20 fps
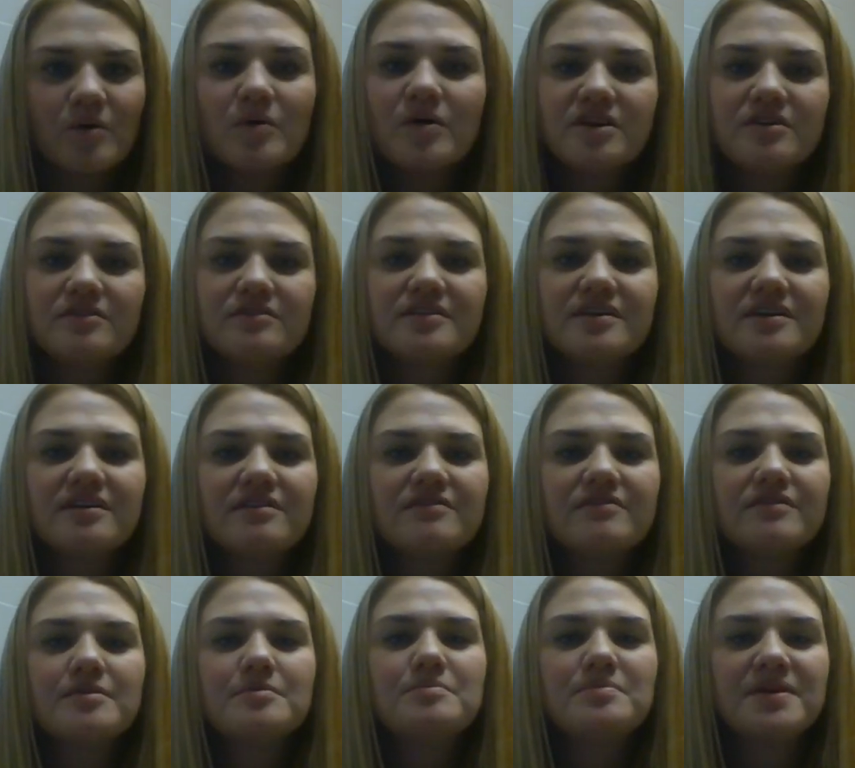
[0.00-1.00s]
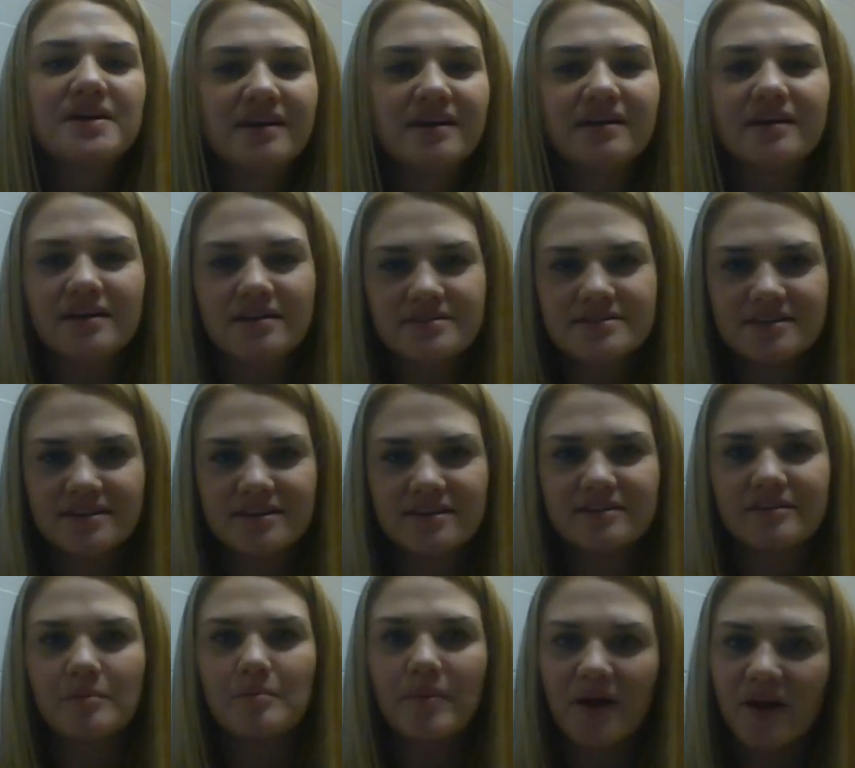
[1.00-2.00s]
When you think of impedance in
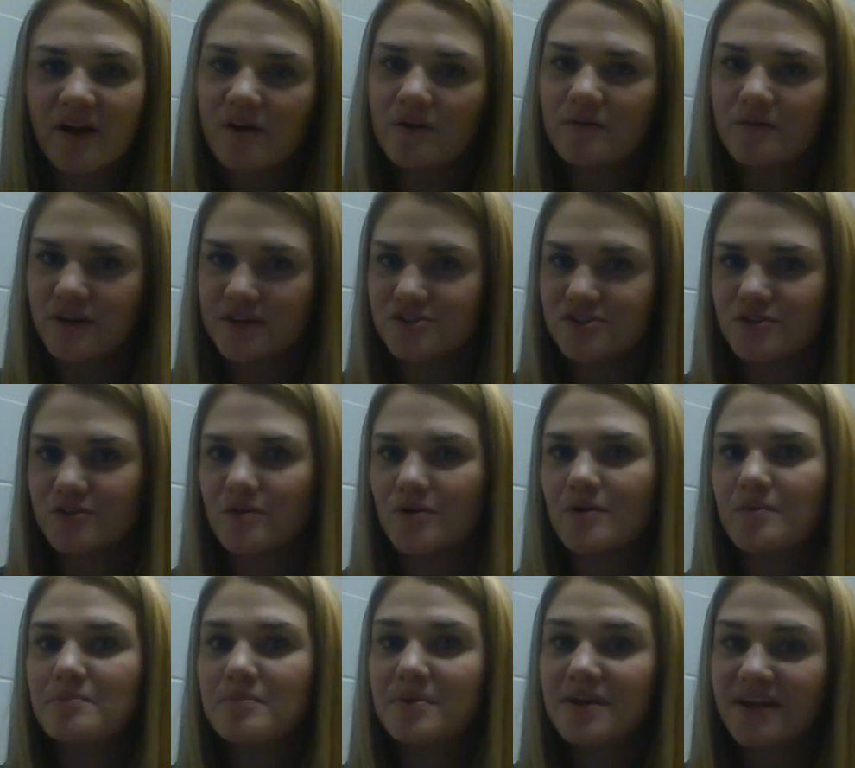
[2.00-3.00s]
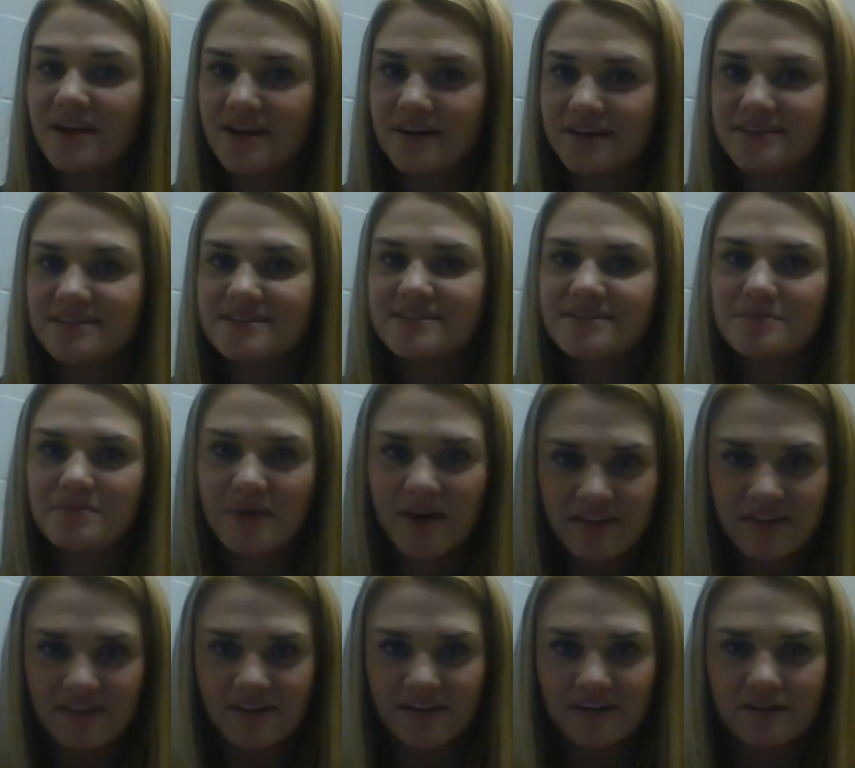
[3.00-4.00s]
the bioelectrical impedance
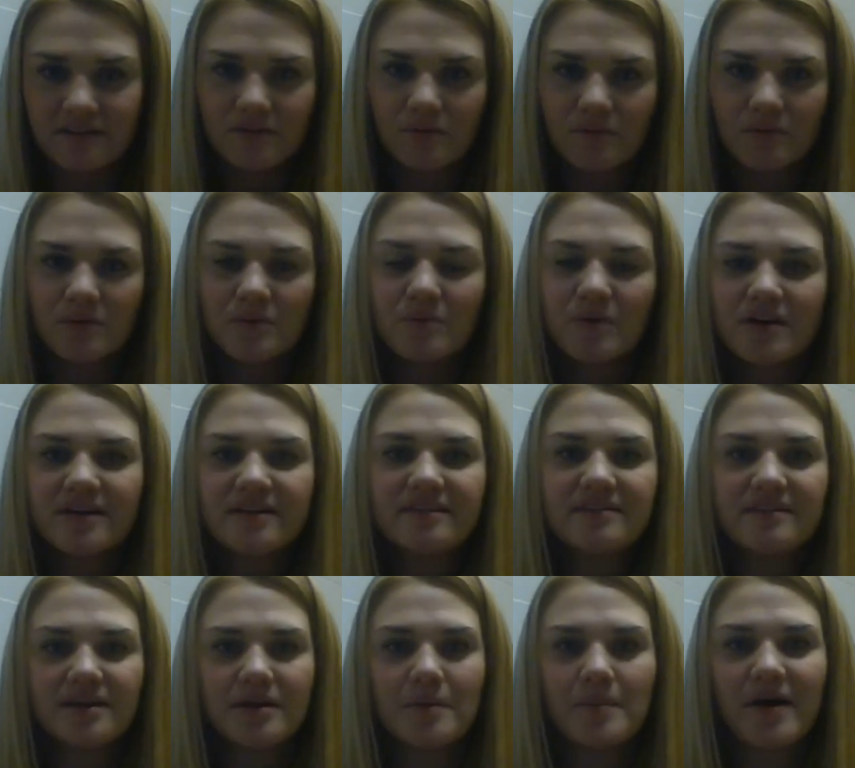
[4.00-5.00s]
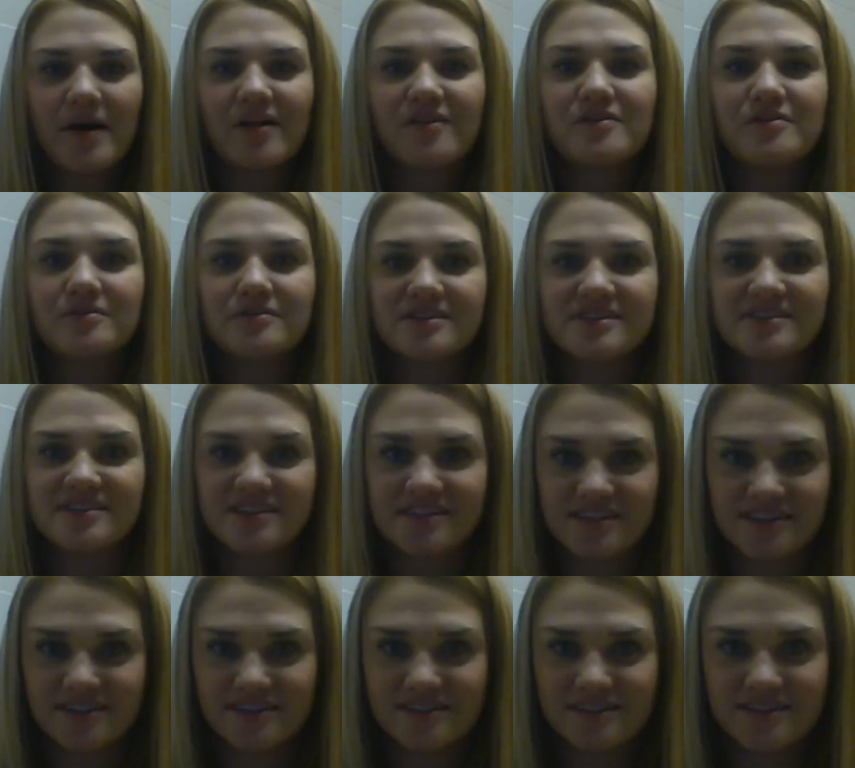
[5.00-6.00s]
method, we want to think about the
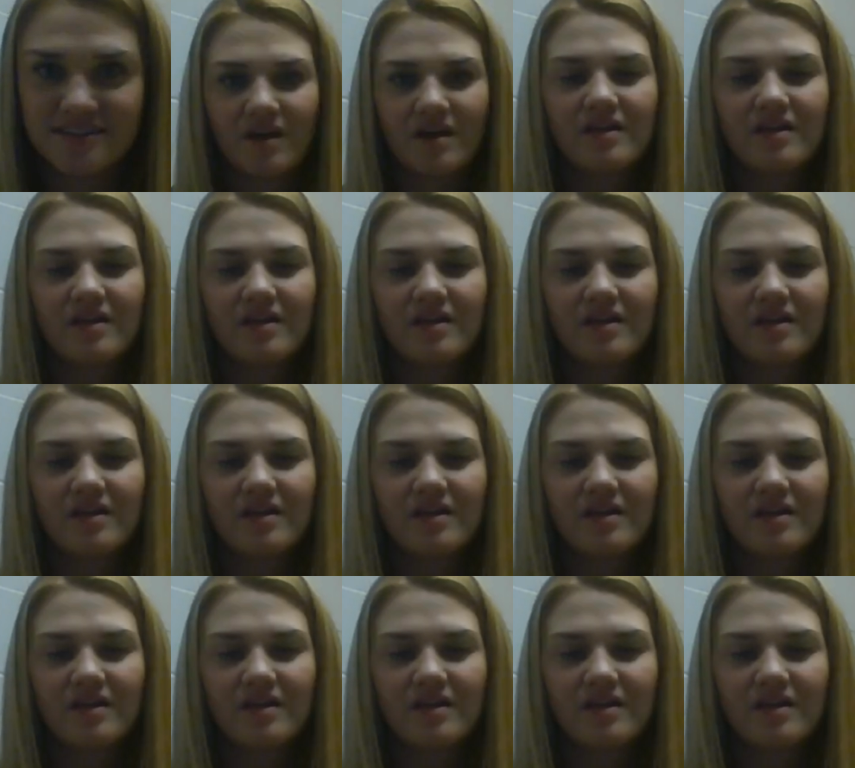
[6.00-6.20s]
resistance.